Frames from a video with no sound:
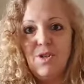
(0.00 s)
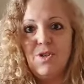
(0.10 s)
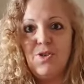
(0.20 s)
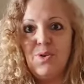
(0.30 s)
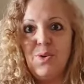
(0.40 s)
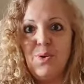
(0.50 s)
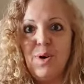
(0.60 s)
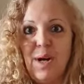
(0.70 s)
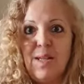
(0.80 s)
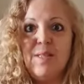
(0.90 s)
to your
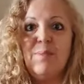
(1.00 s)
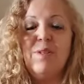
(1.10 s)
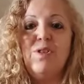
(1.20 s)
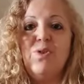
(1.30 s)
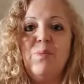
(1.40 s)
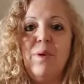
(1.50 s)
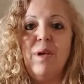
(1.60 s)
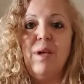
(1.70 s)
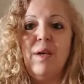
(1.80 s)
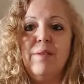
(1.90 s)
items that you are
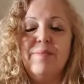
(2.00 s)
making.